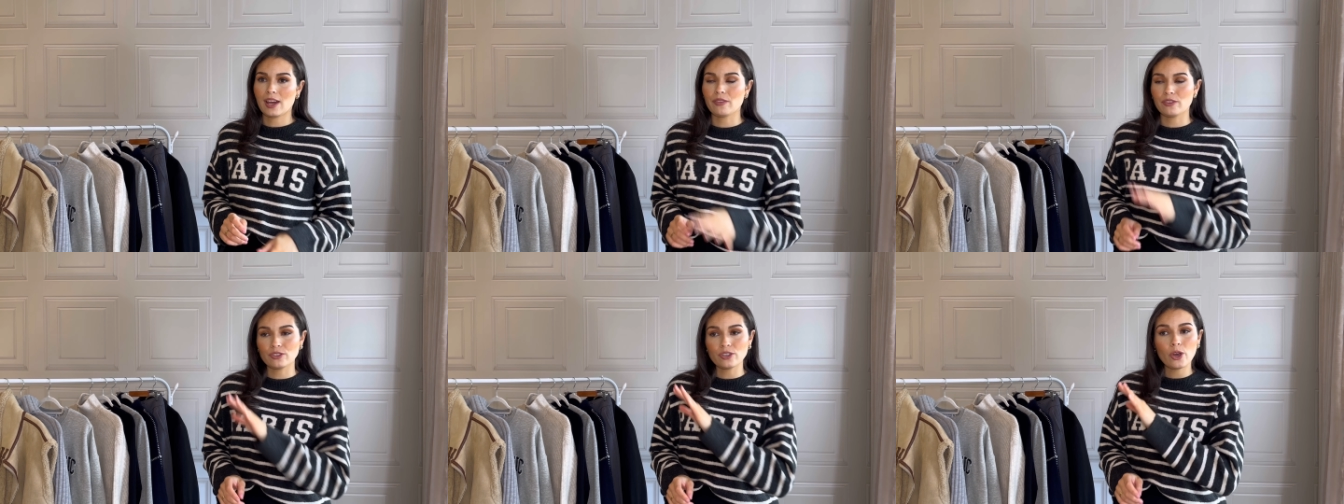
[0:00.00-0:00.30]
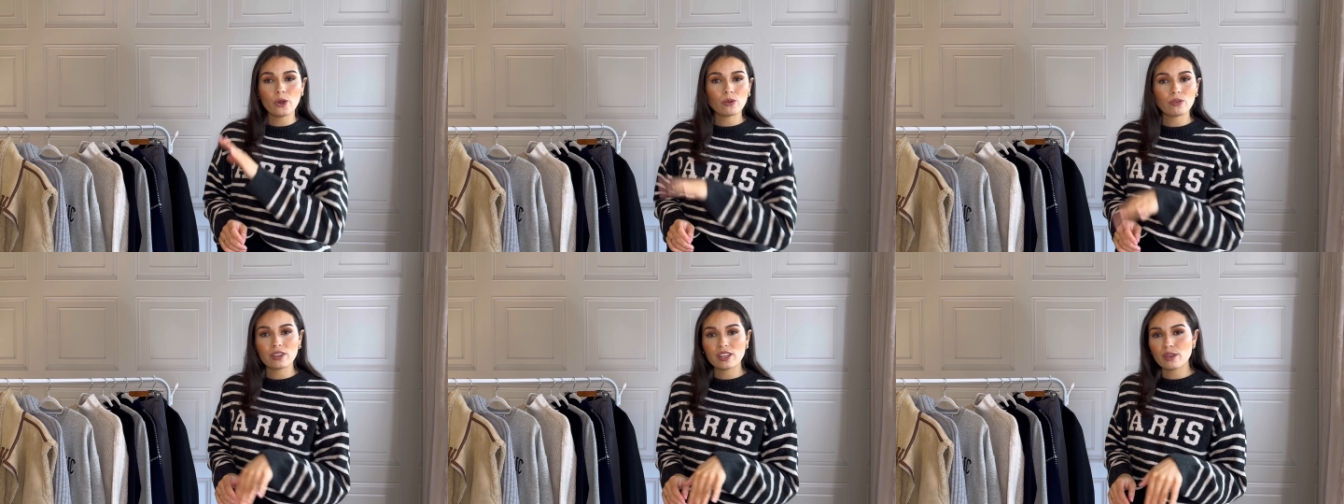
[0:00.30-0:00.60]
There's
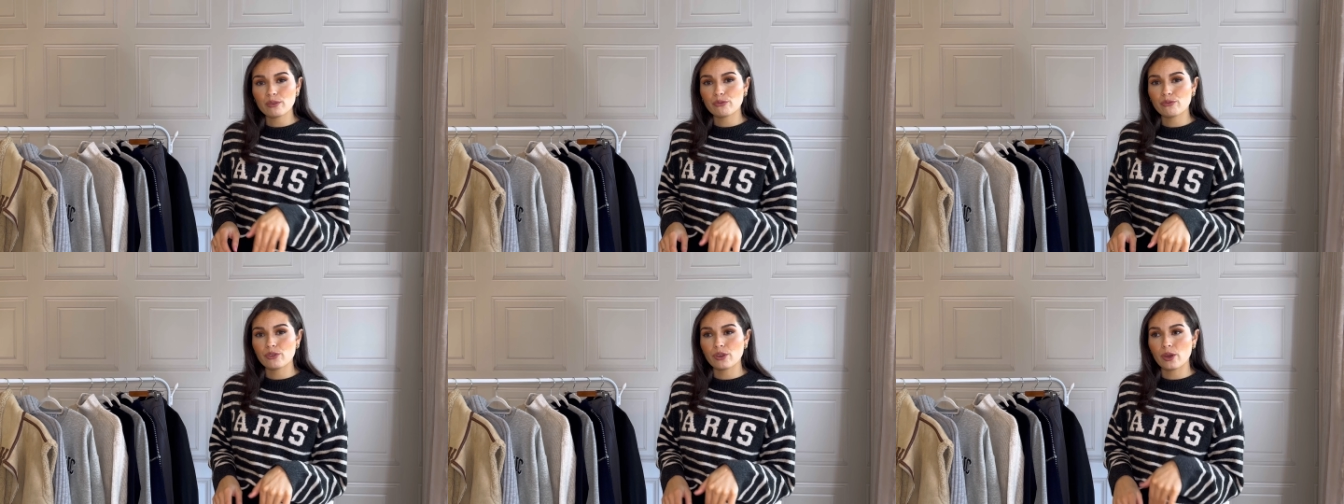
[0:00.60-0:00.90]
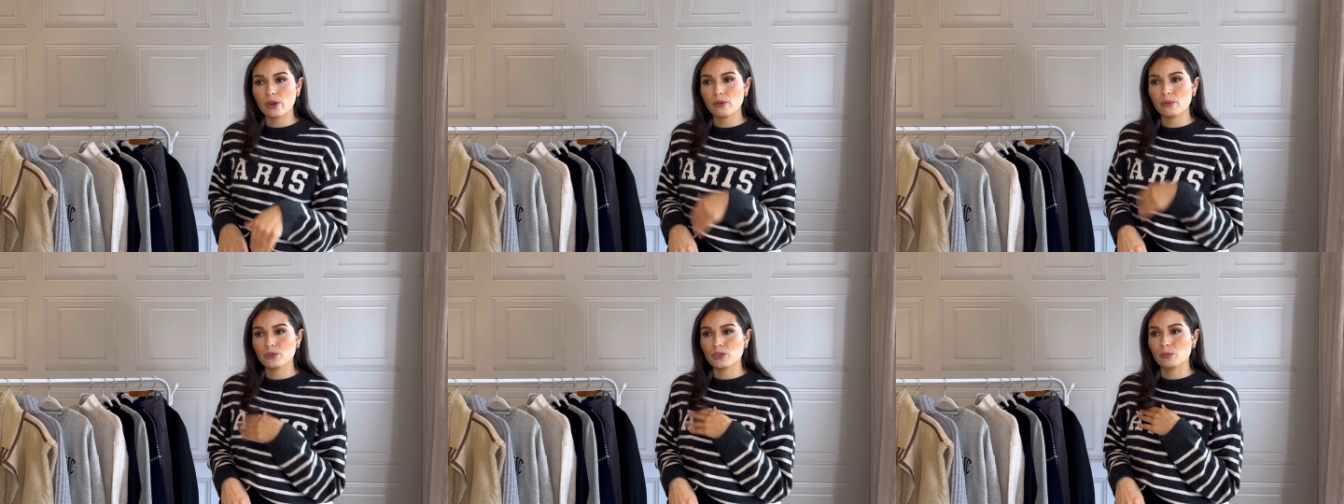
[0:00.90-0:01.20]
only a
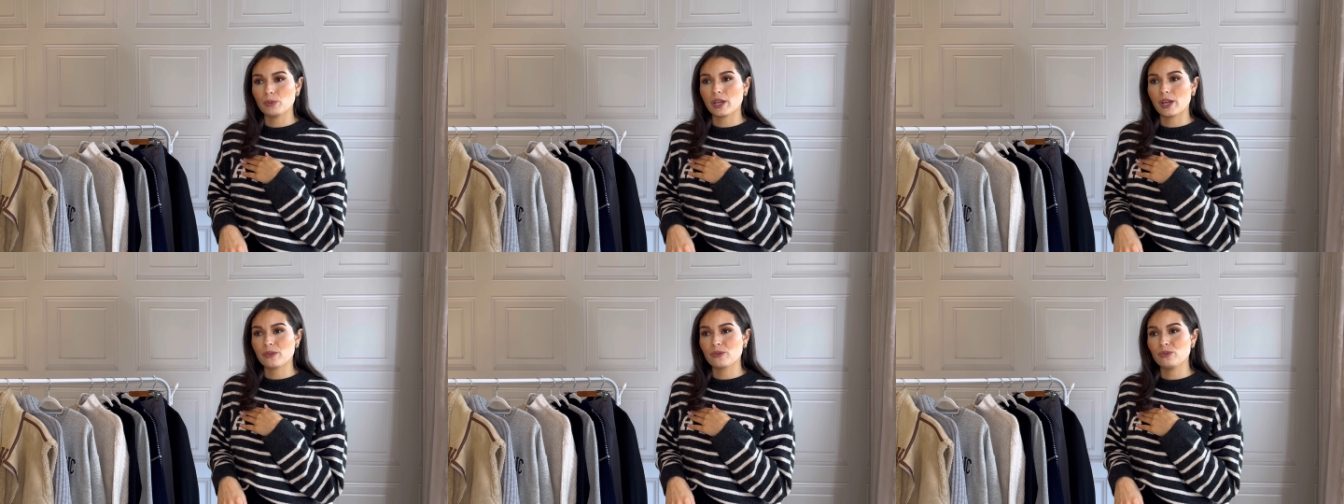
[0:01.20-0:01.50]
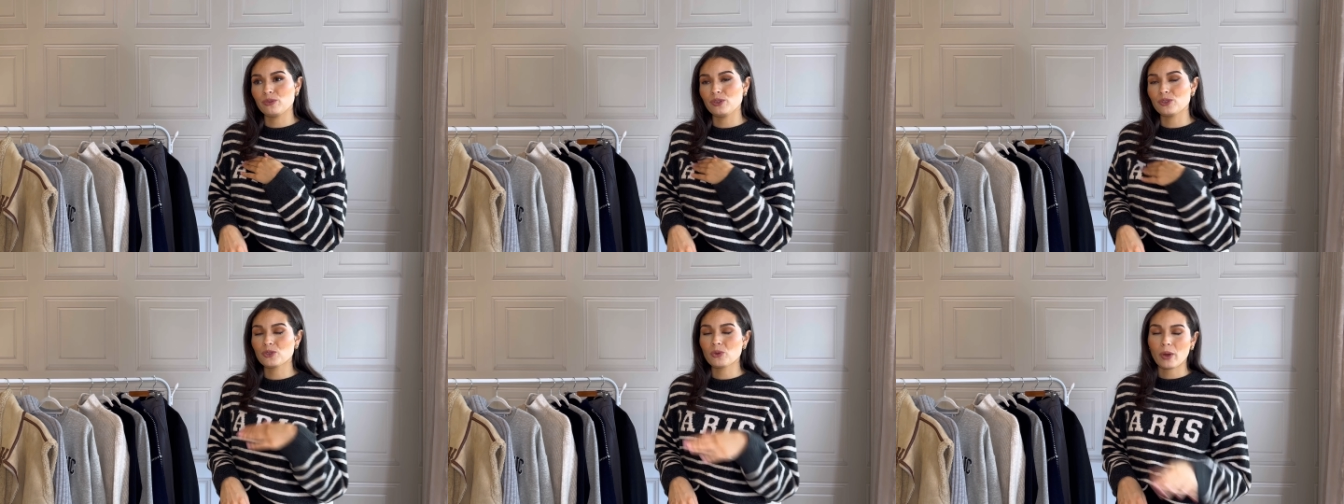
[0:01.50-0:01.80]
few, so we'll get to
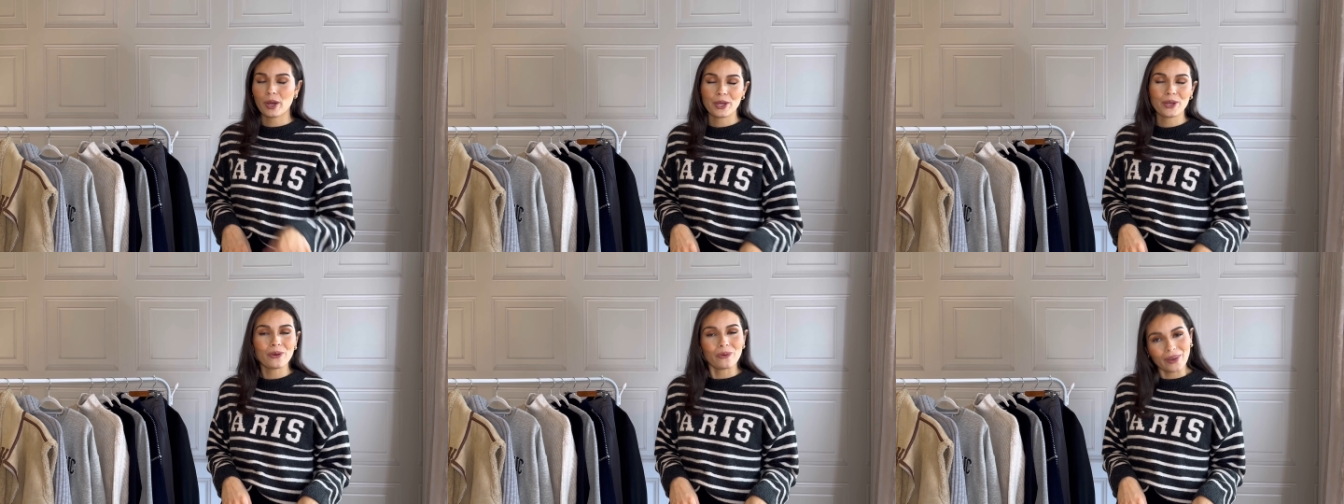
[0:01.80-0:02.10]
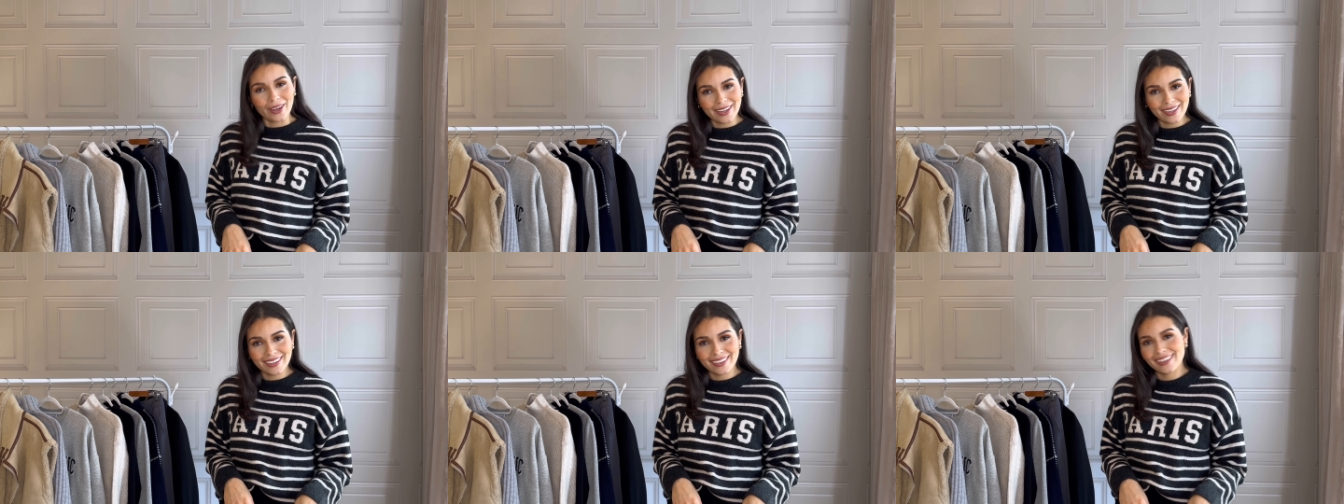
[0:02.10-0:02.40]
these quite
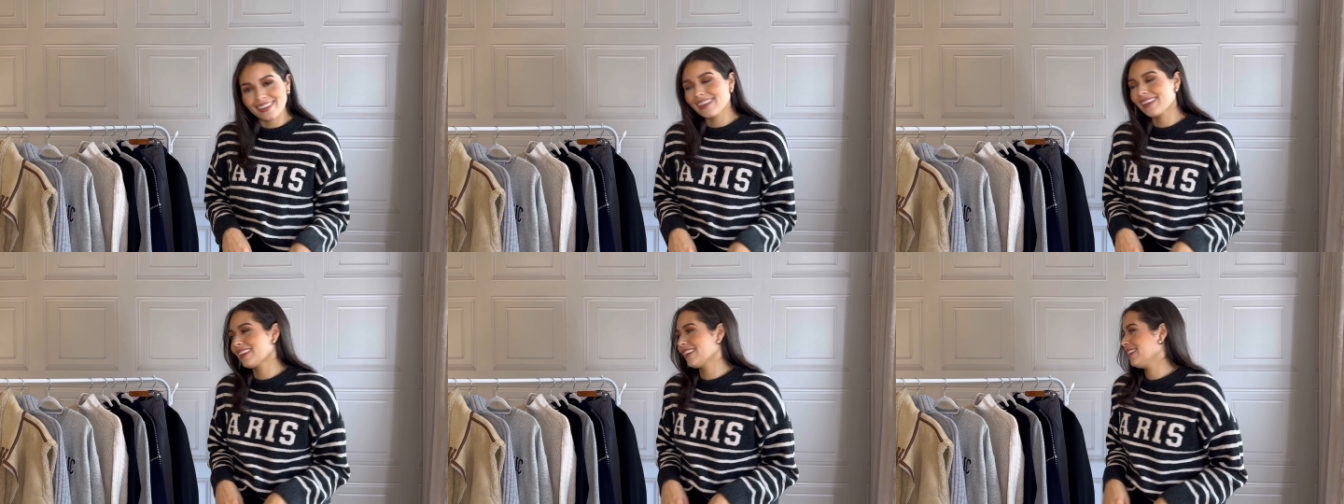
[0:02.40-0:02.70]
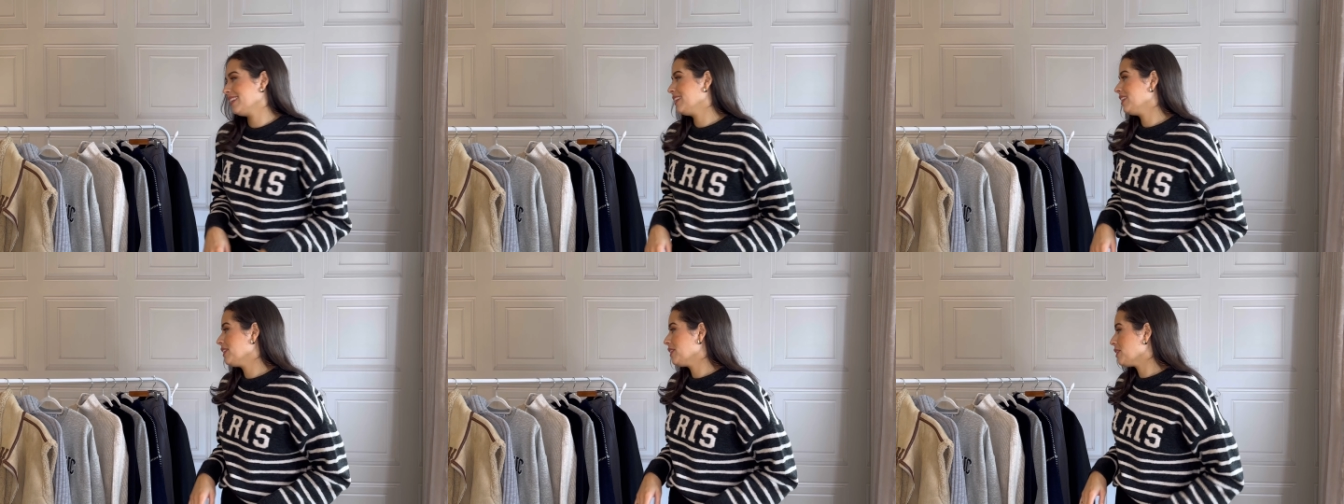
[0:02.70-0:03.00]
quick.
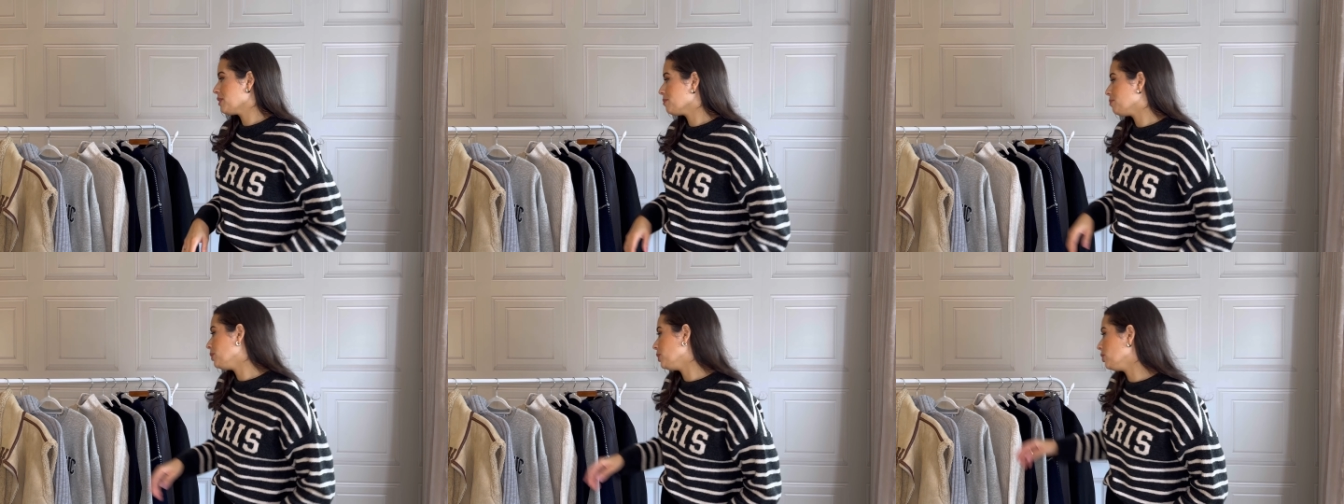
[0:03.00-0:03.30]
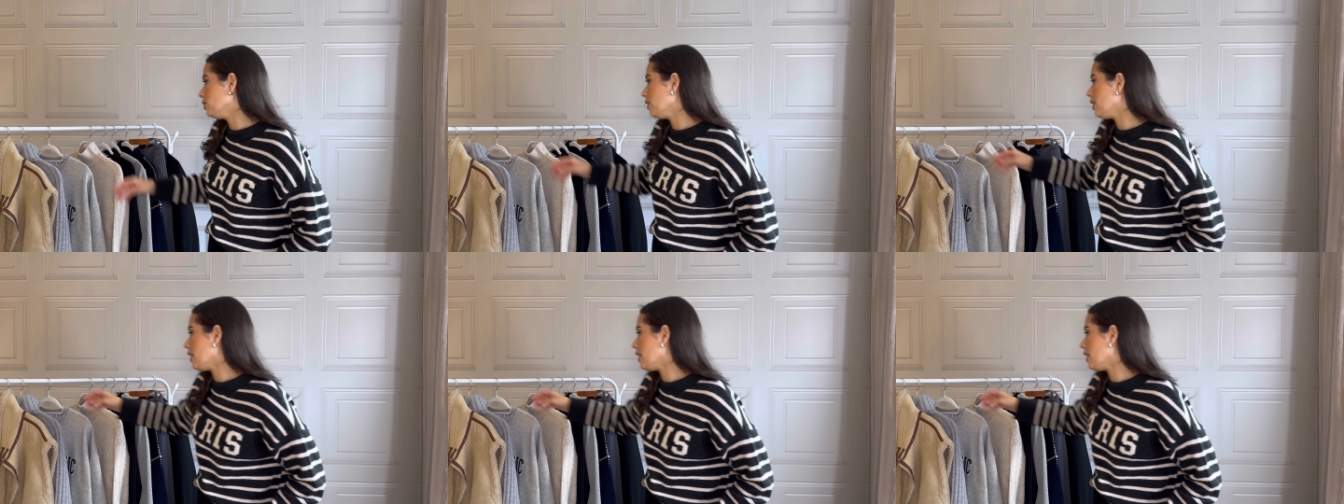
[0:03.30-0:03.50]
But